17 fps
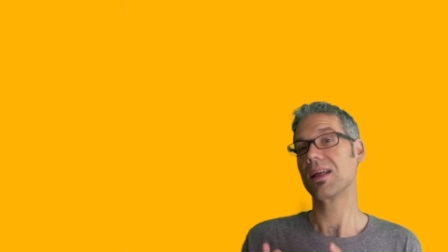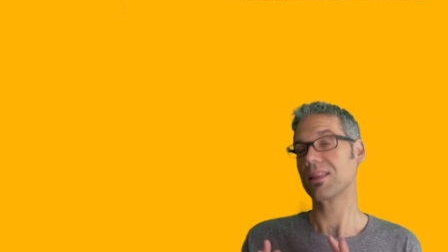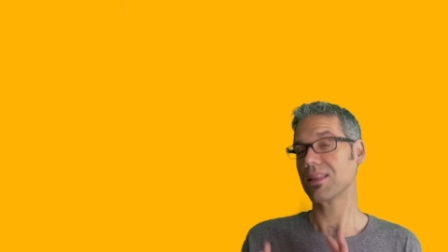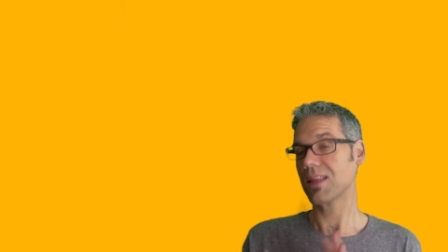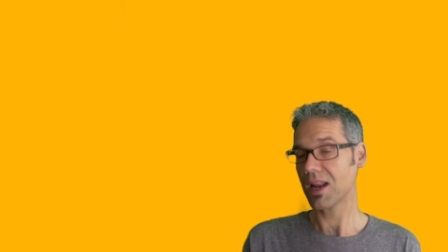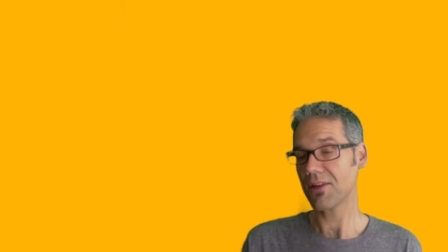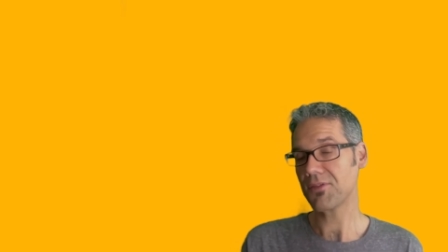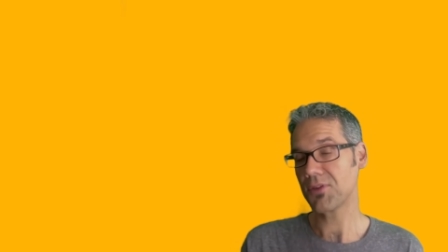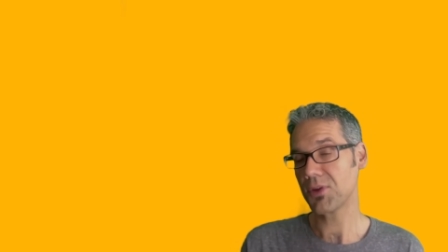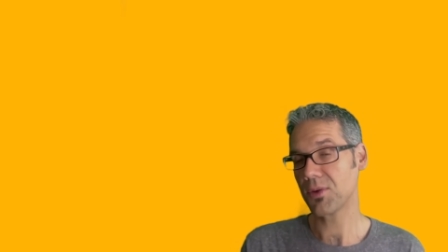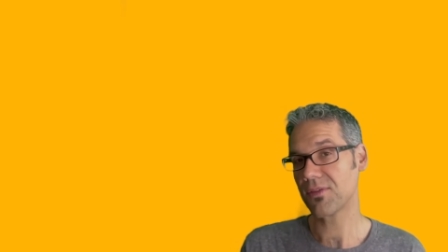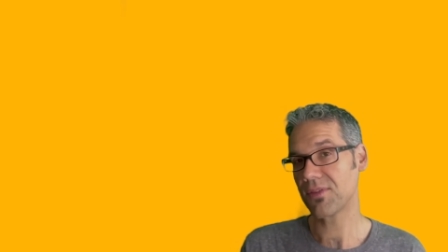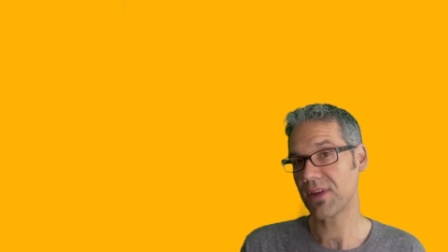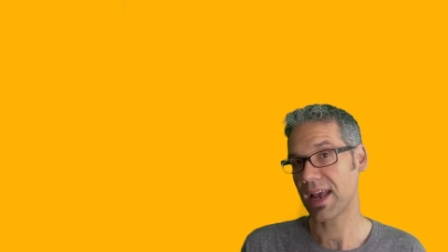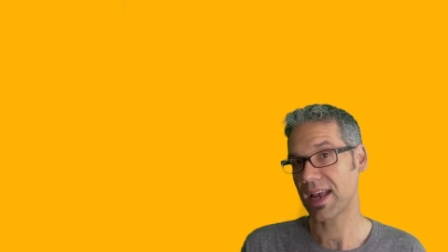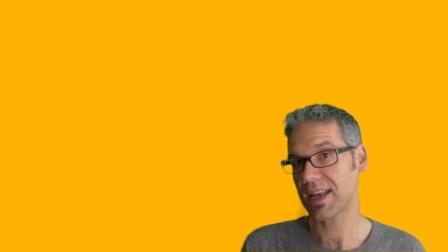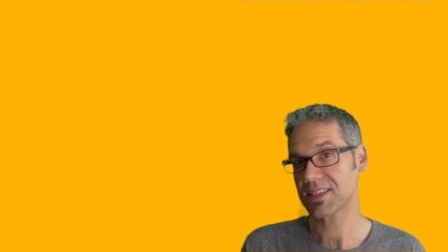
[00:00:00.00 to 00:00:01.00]
a lot of you
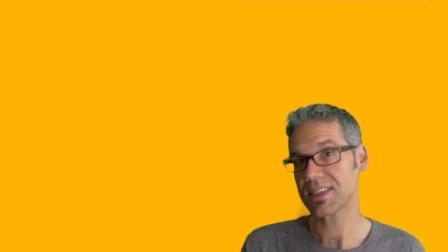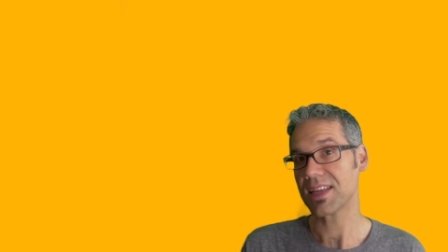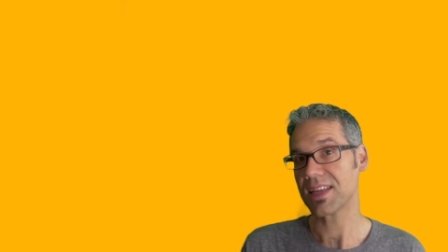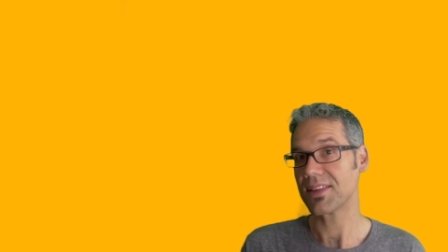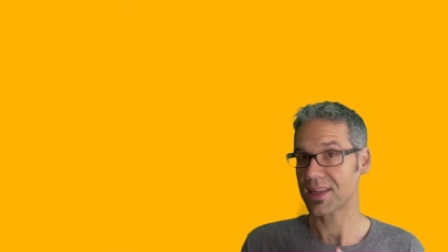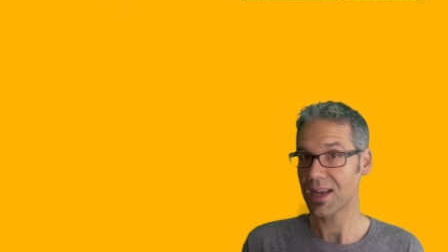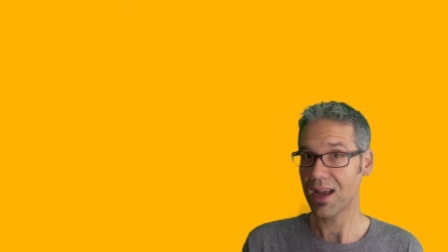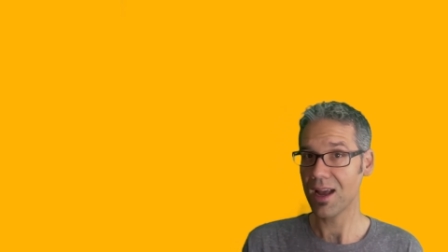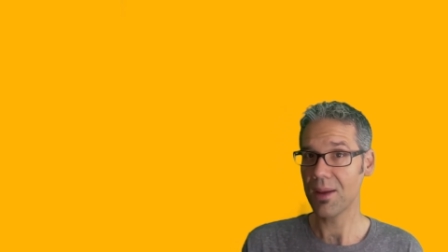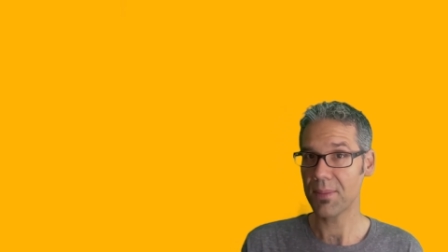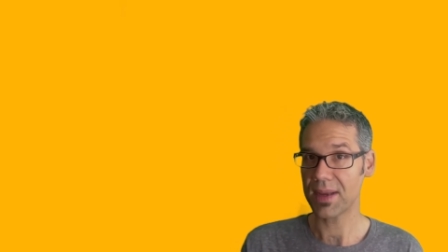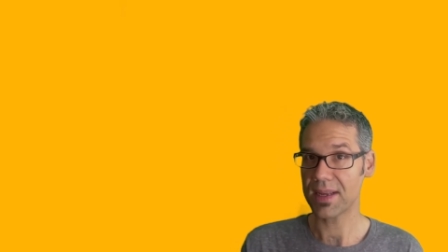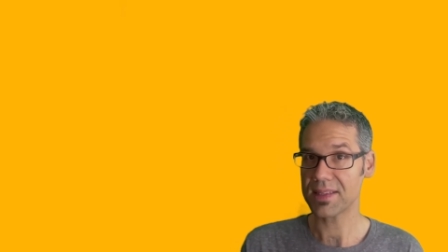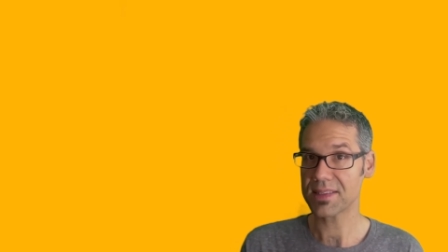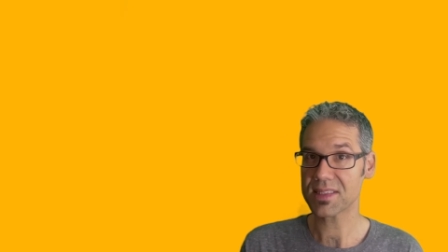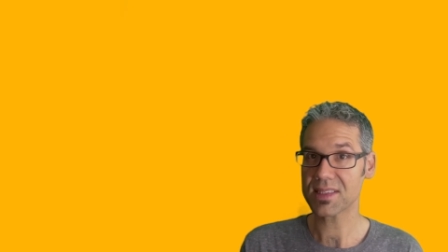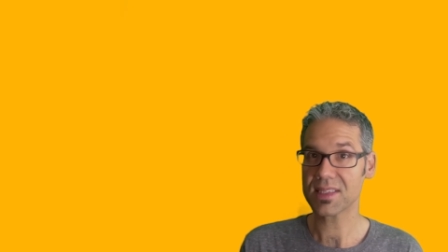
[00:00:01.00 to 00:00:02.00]
have asked in the
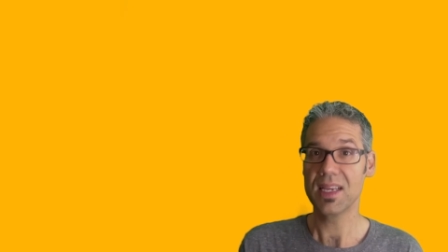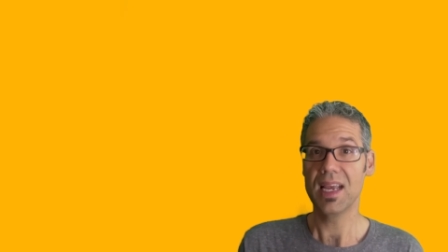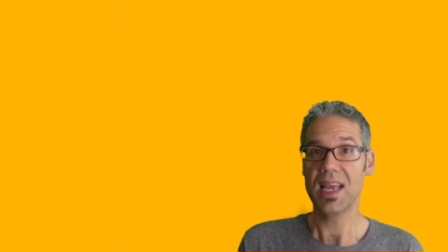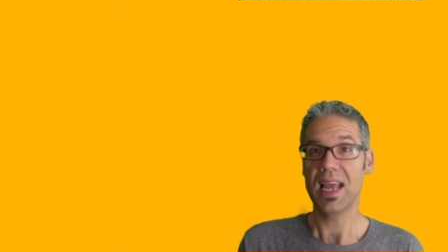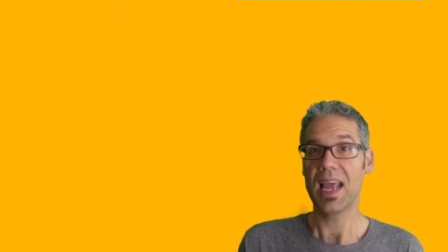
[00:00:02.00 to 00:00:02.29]
comments,